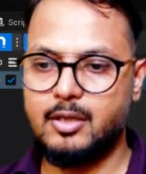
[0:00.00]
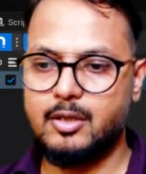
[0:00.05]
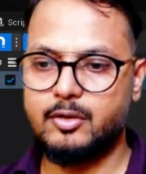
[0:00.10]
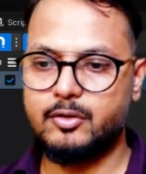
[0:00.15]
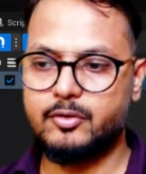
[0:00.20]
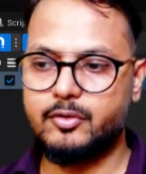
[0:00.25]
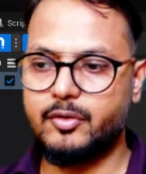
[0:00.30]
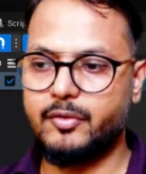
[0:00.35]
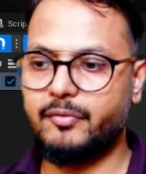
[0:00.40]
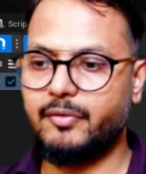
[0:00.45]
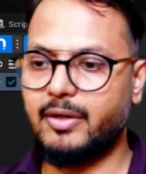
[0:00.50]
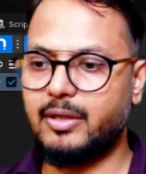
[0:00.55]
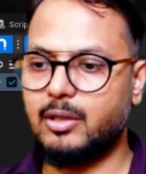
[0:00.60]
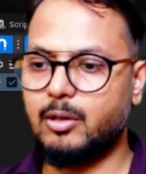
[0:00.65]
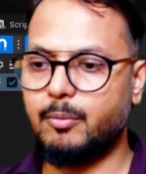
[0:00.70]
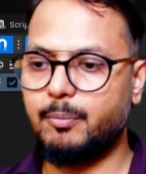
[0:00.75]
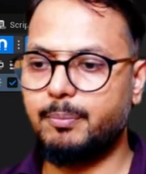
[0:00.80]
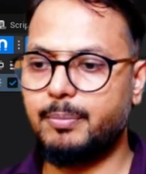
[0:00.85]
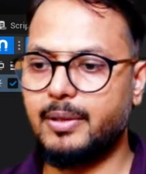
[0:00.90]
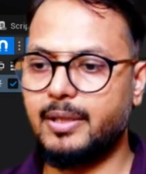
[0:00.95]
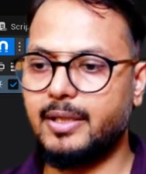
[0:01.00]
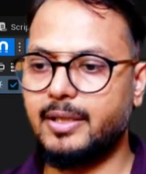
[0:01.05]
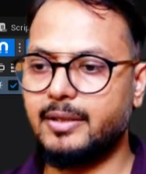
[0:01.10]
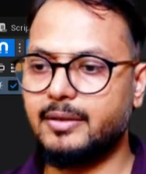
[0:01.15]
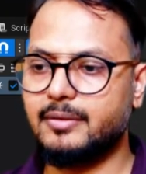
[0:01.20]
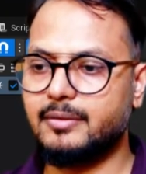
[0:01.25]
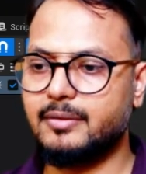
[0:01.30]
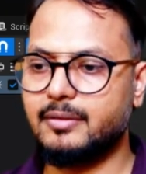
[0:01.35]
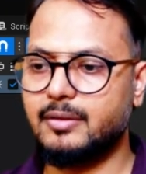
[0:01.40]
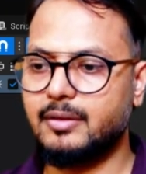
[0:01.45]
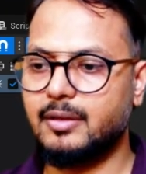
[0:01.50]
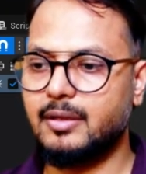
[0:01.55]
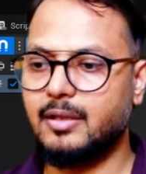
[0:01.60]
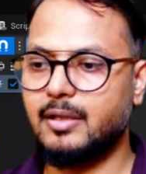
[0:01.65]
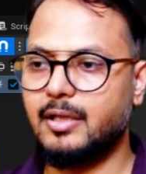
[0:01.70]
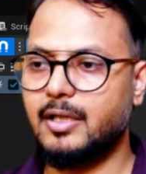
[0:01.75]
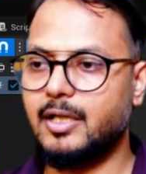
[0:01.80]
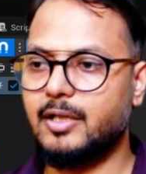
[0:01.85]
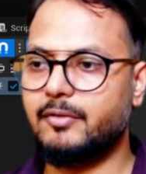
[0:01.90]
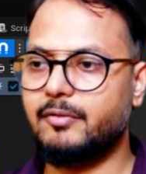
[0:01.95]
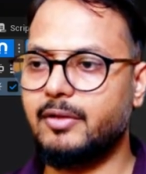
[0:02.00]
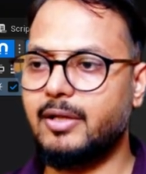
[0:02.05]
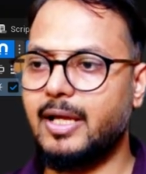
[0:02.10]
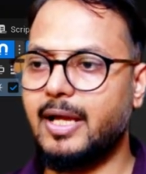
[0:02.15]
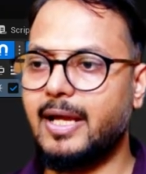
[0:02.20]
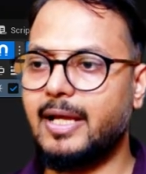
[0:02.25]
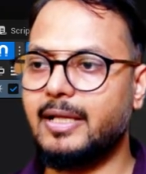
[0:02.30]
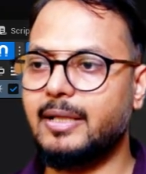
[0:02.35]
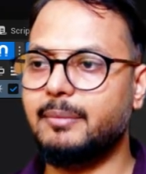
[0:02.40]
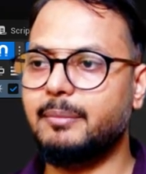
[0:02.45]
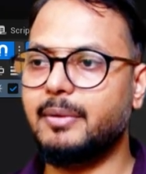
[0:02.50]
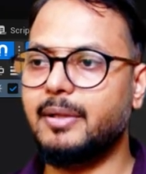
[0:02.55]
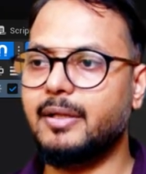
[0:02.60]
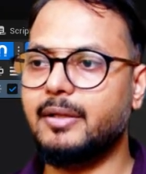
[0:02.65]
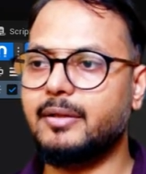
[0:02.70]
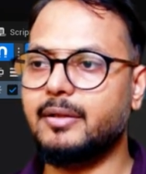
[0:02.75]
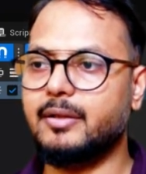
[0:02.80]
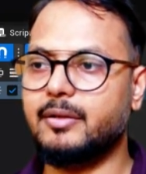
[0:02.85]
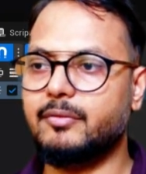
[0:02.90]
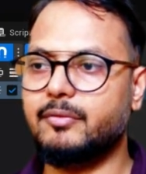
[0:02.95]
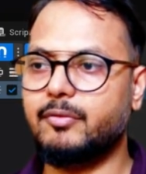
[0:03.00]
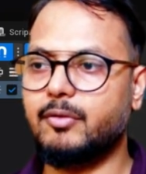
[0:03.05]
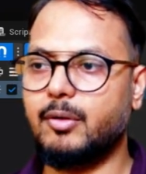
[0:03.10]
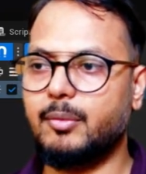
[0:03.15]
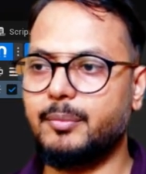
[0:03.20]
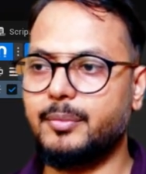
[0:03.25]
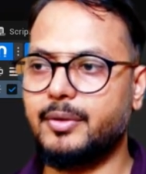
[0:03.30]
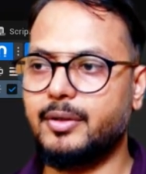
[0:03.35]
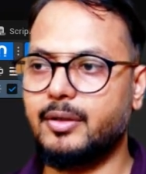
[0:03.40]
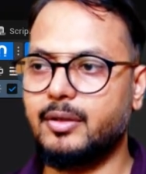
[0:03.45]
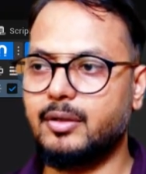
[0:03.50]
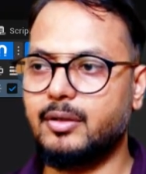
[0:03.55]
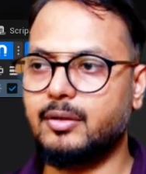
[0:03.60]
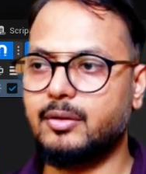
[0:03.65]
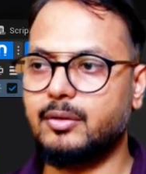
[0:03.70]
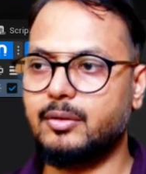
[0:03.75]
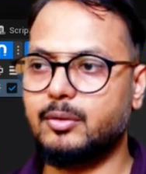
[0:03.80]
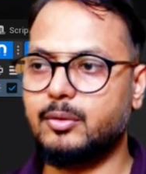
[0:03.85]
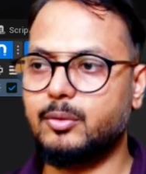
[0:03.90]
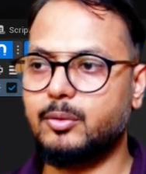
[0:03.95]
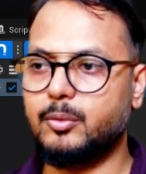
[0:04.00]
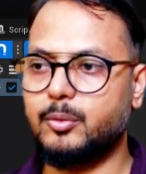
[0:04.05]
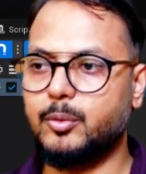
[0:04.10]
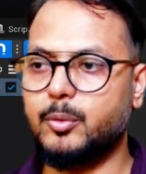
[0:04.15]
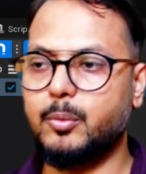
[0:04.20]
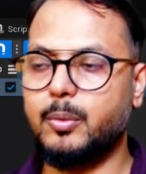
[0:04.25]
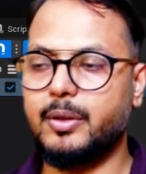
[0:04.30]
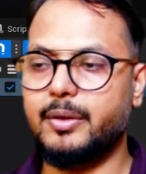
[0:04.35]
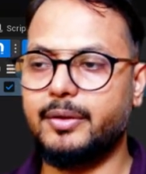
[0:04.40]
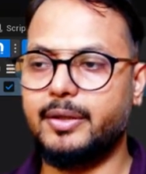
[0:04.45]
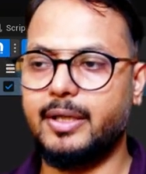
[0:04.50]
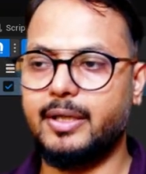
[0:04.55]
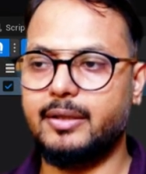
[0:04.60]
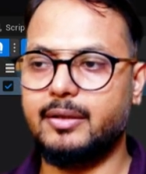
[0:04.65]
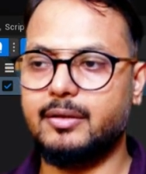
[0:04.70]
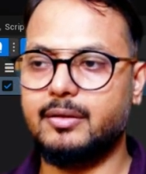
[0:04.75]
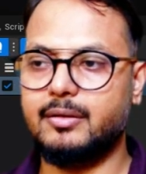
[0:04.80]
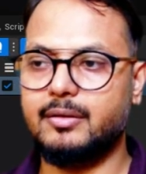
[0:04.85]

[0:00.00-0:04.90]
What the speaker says: So if I now play, it will animate it from here to 200